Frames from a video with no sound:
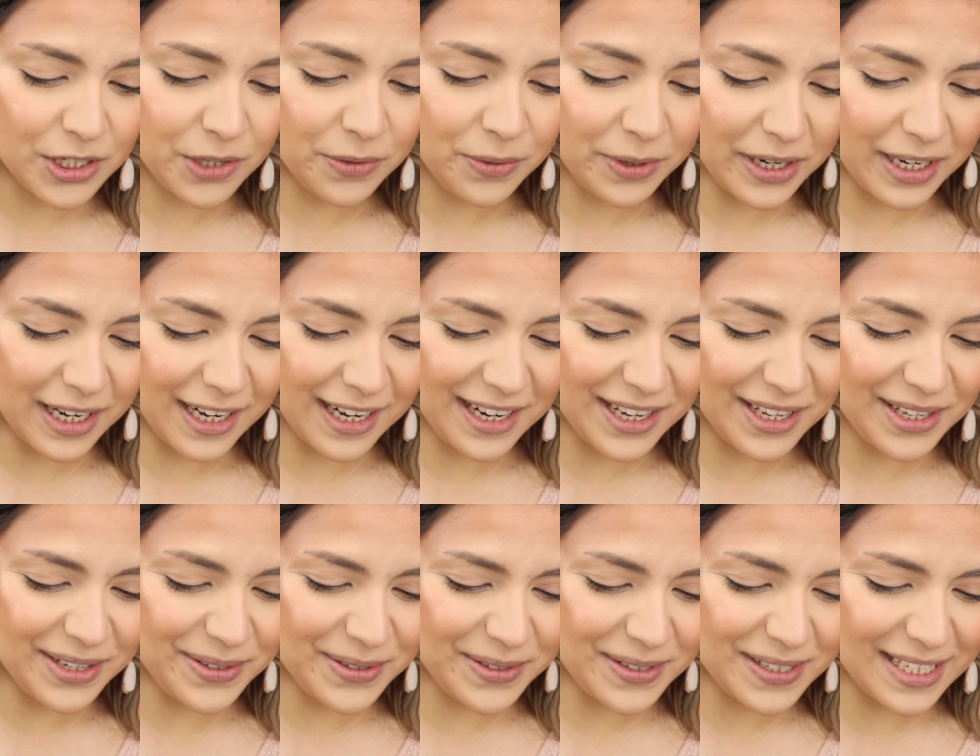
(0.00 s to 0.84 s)
so we're gonna
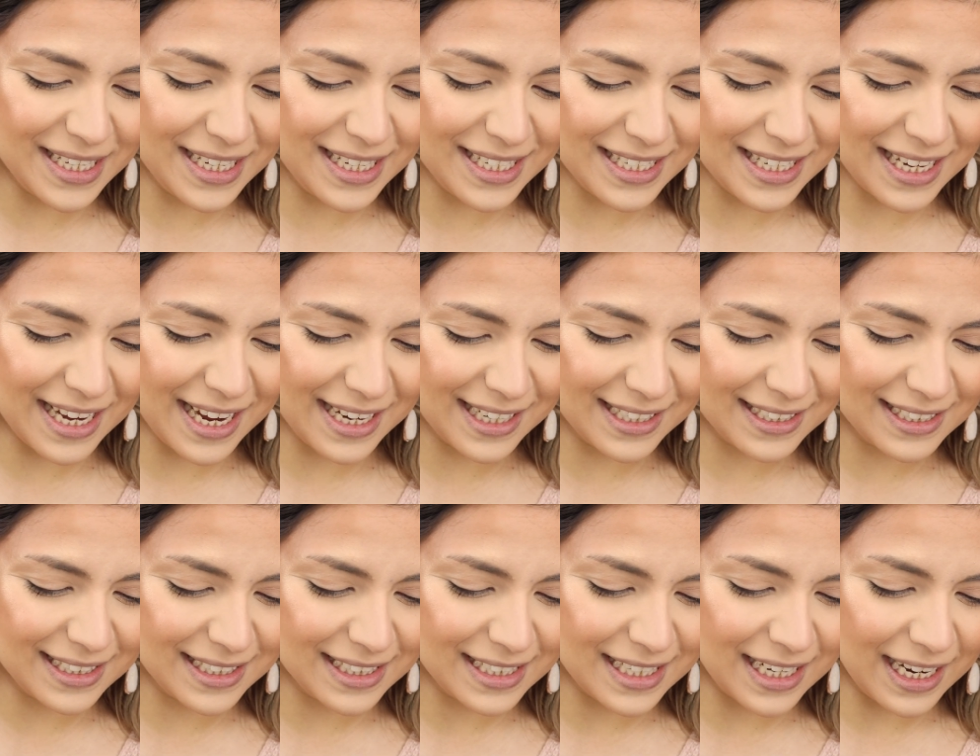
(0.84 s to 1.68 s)
use these
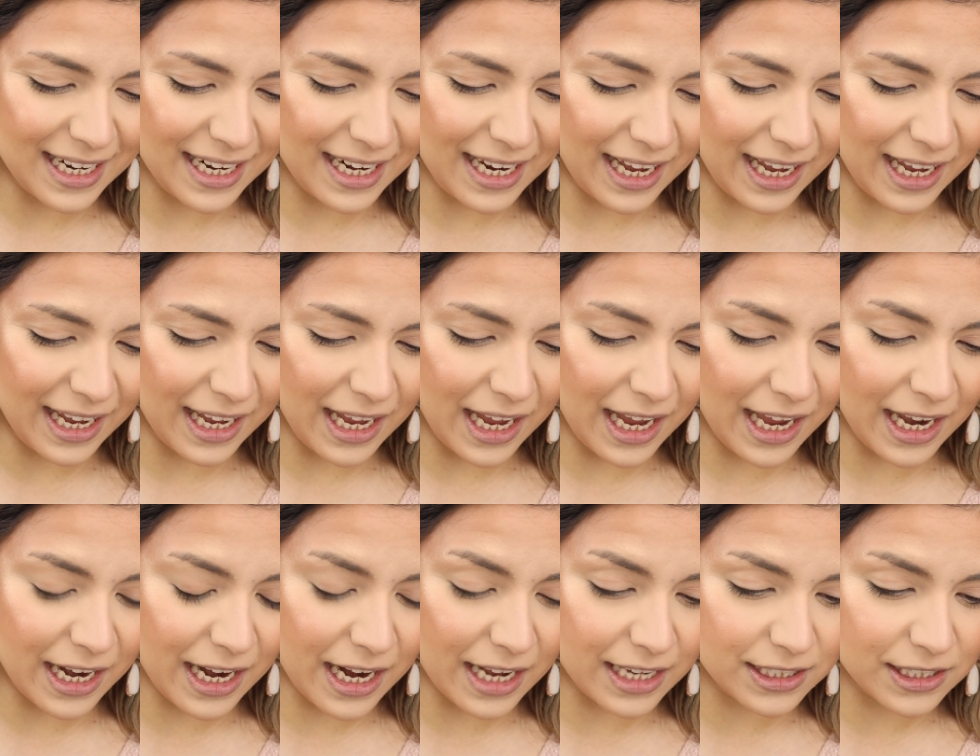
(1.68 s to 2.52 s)
guys today
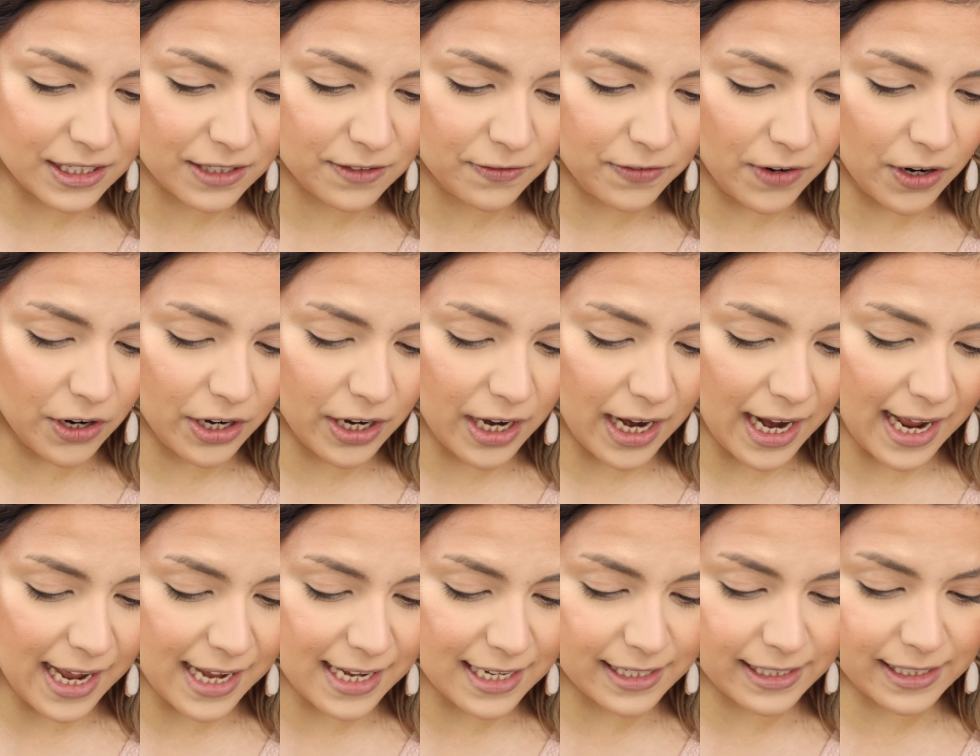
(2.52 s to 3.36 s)
and as far
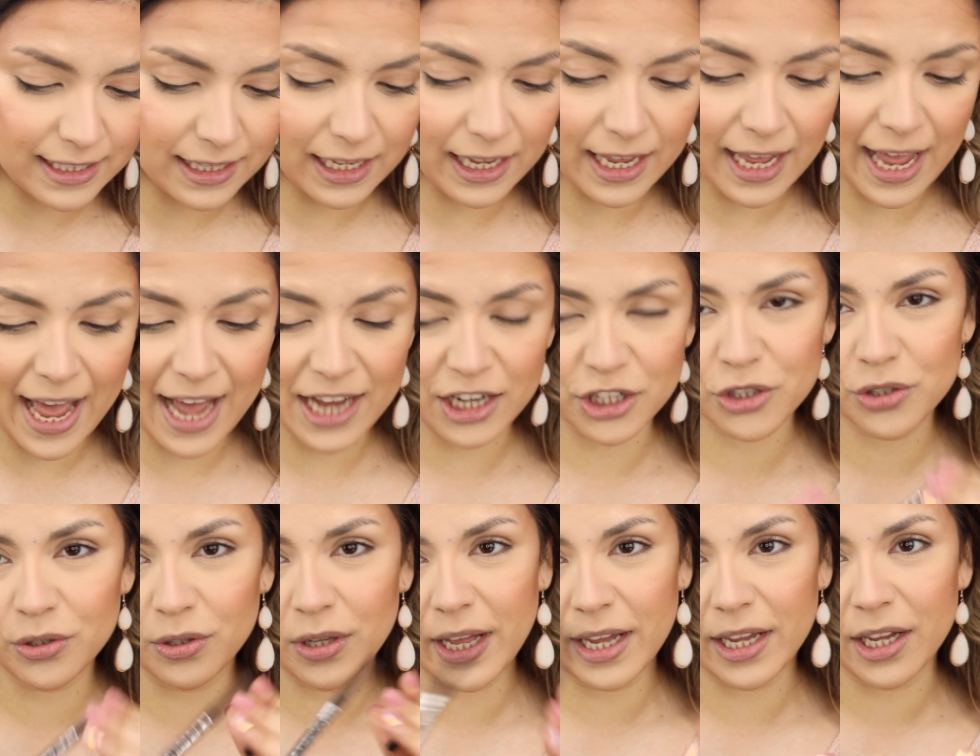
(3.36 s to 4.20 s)
as the
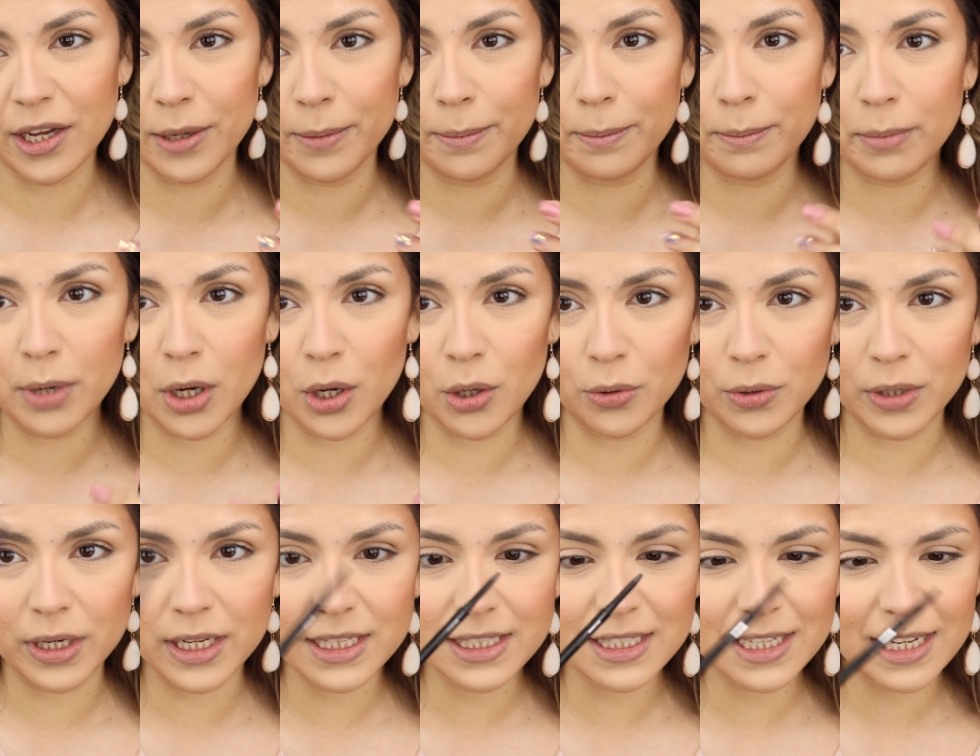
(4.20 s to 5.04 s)
actual like
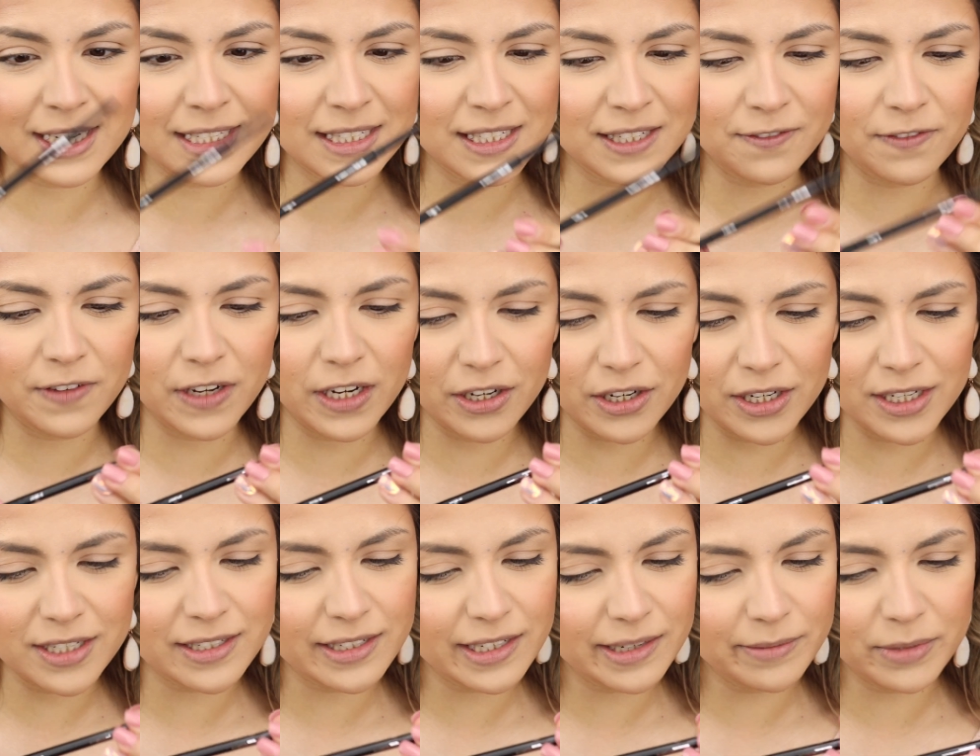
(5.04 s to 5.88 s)
component, it's
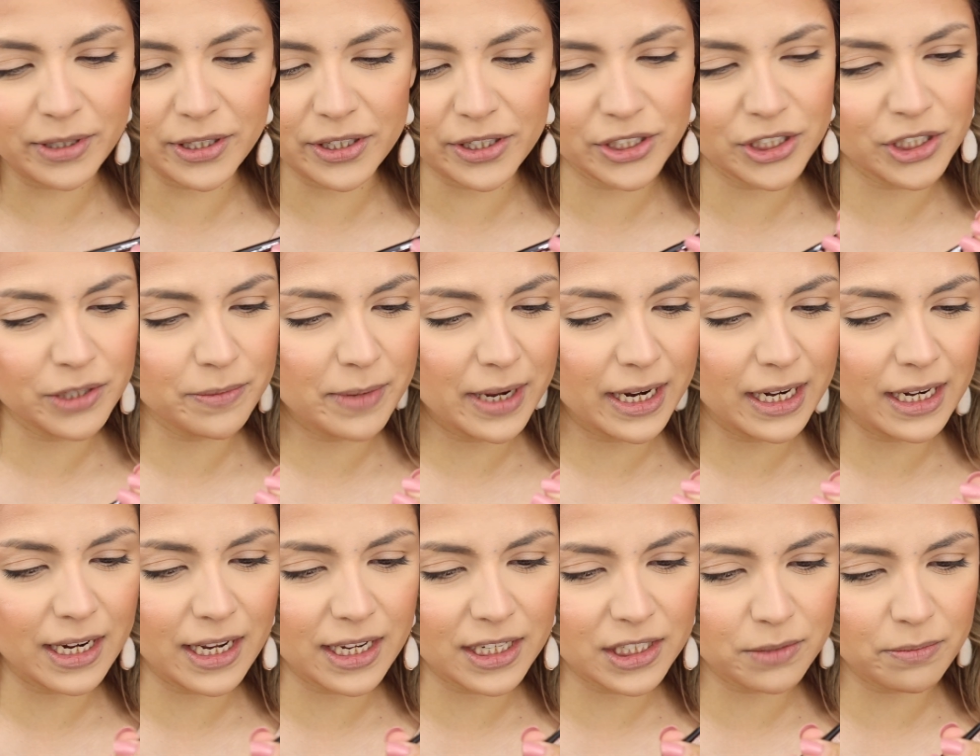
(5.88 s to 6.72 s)
very similar to my
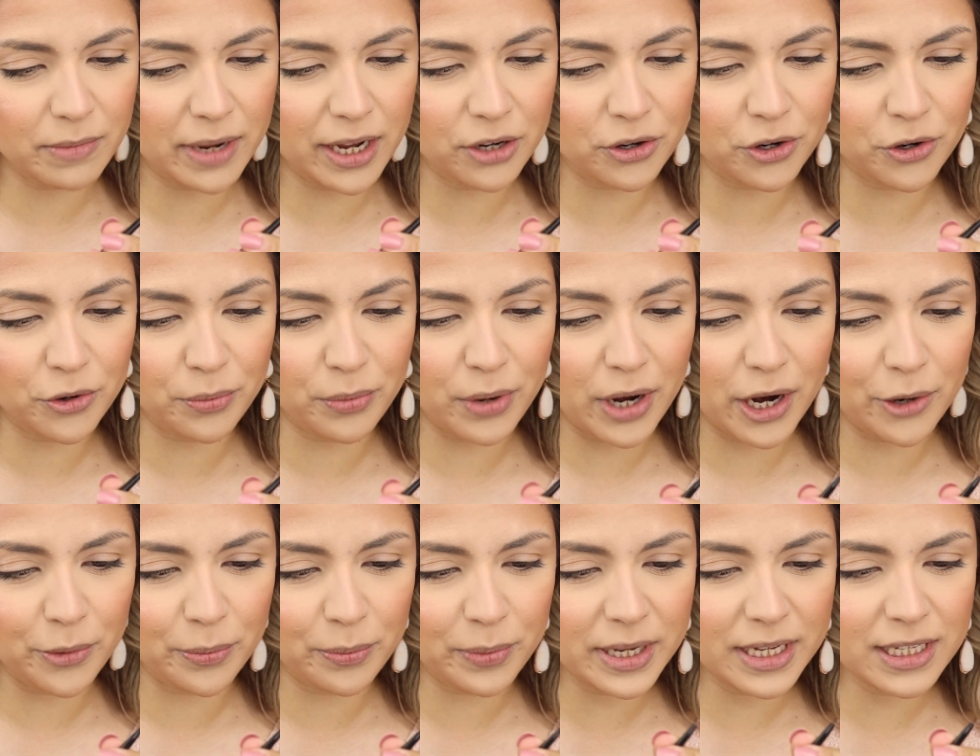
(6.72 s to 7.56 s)
NYX Micro
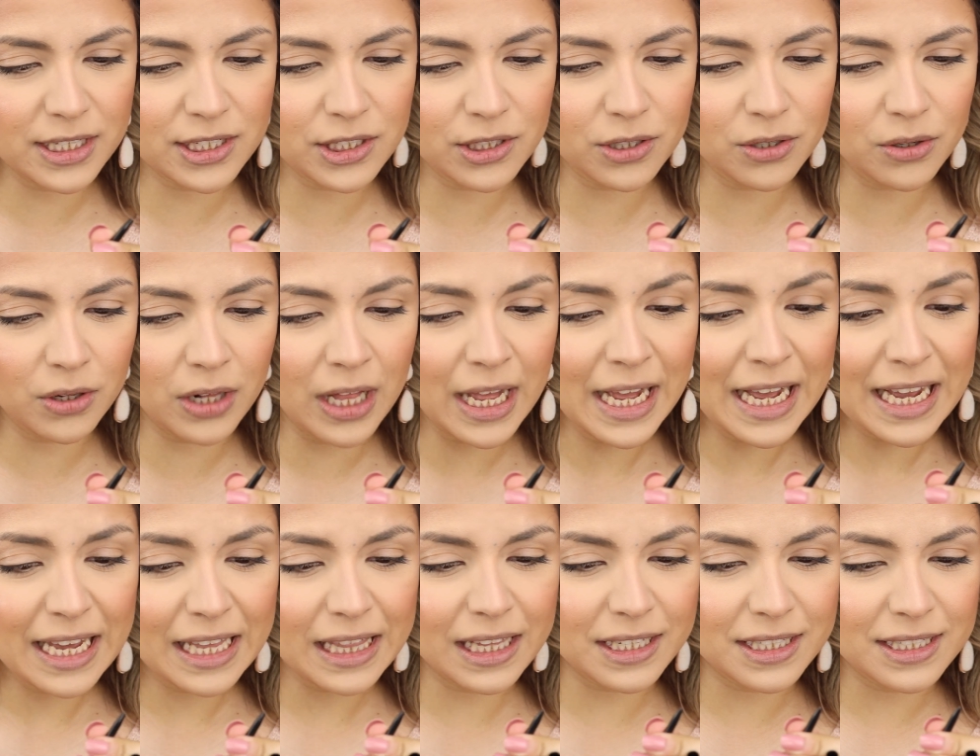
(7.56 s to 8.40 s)
Brow Pencil.
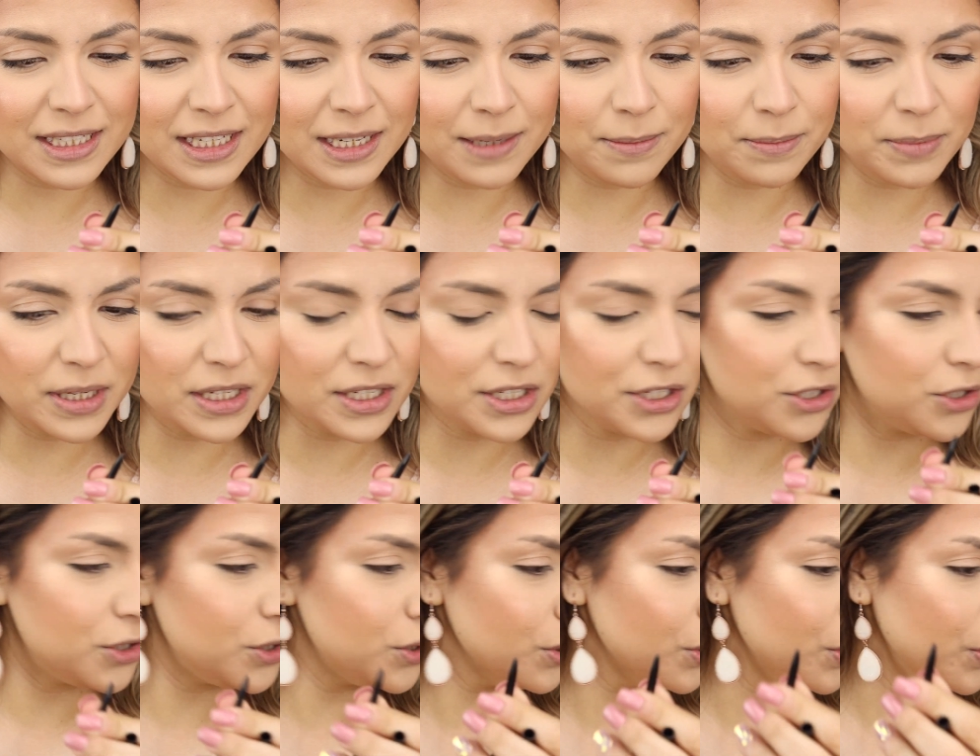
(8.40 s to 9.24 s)
The tip is
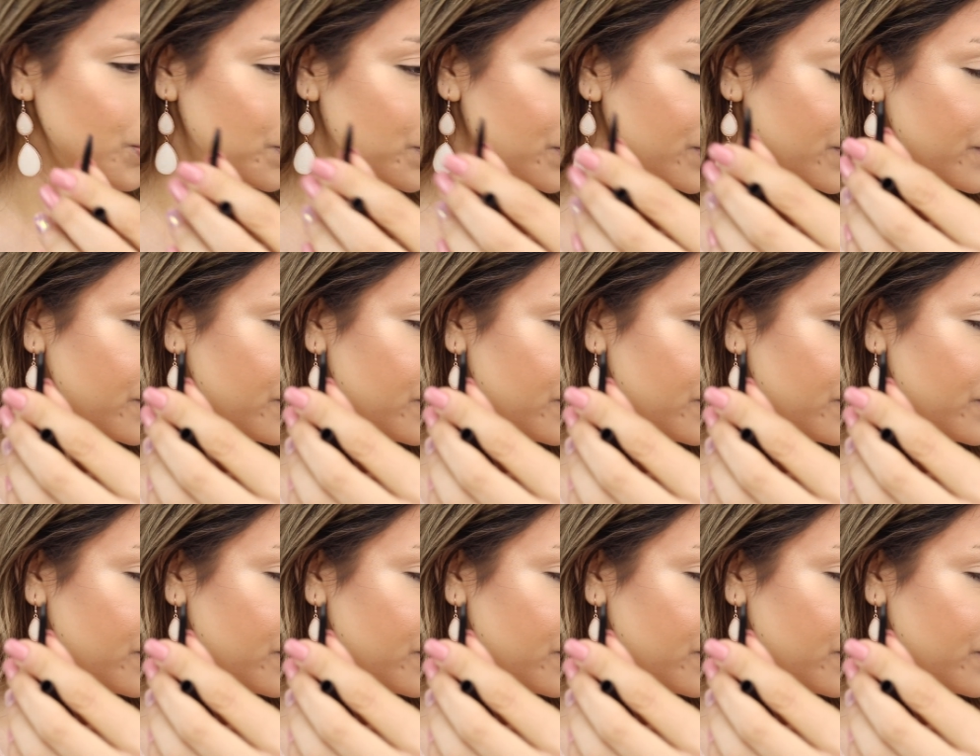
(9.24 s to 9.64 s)
super